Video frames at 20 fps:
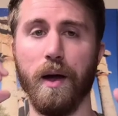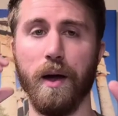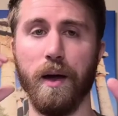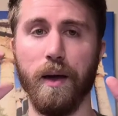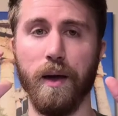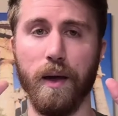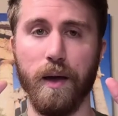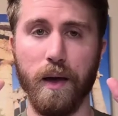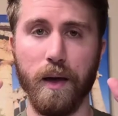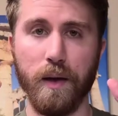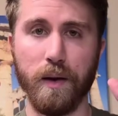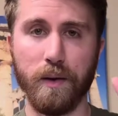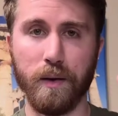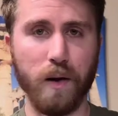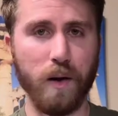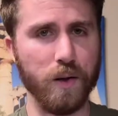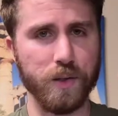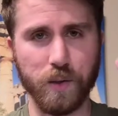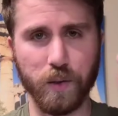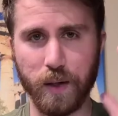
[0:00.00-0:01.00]
And it
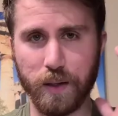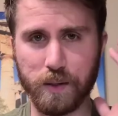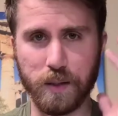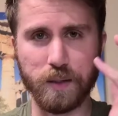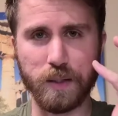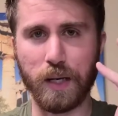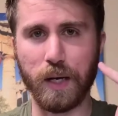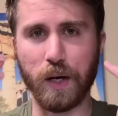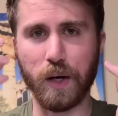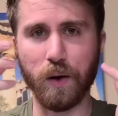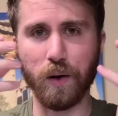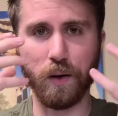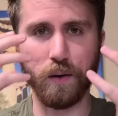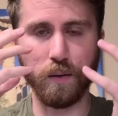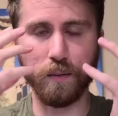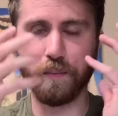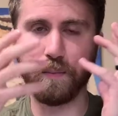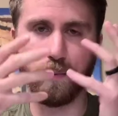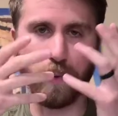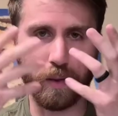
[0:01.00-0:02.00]
also hits his ear and
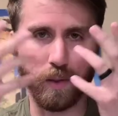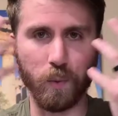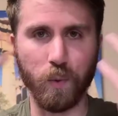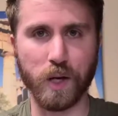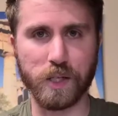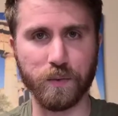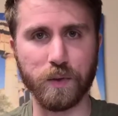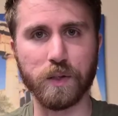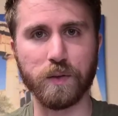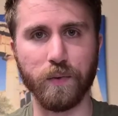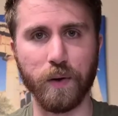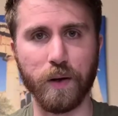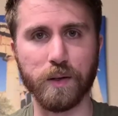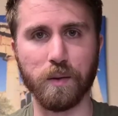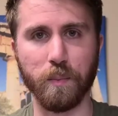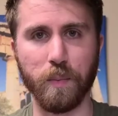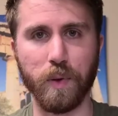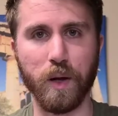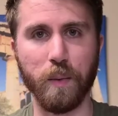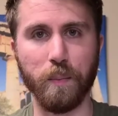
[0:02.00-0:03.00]
like the rest of his face
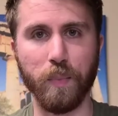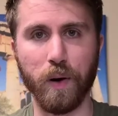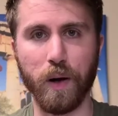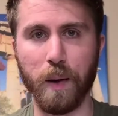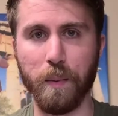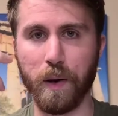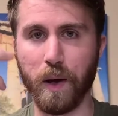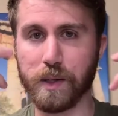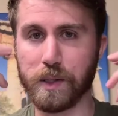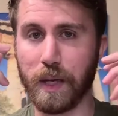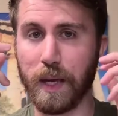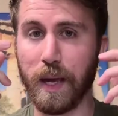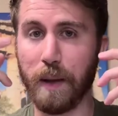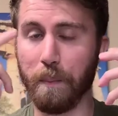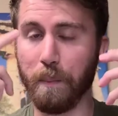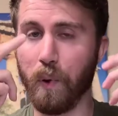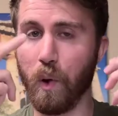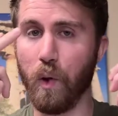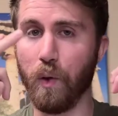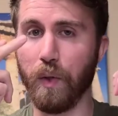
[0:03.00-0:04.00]
a bit, but it doesn't
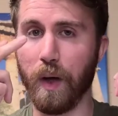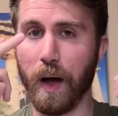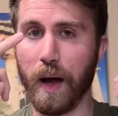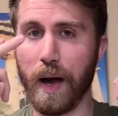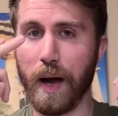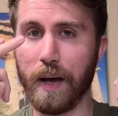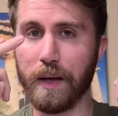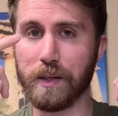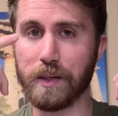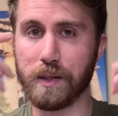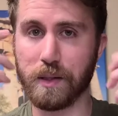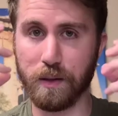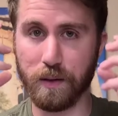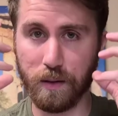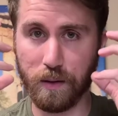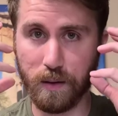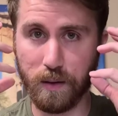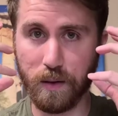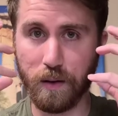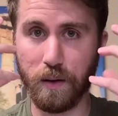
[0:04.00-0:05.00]
hit both eyes
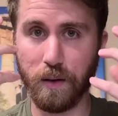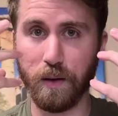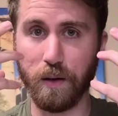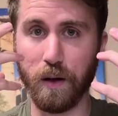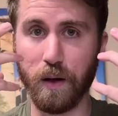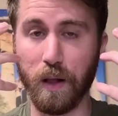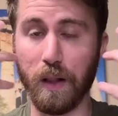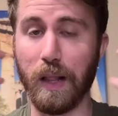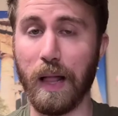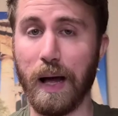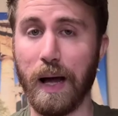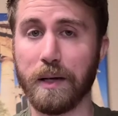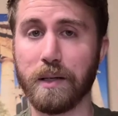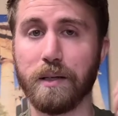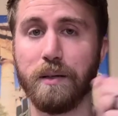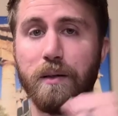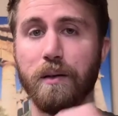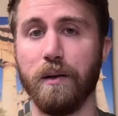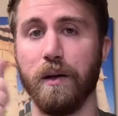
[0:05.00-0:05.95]
a lot.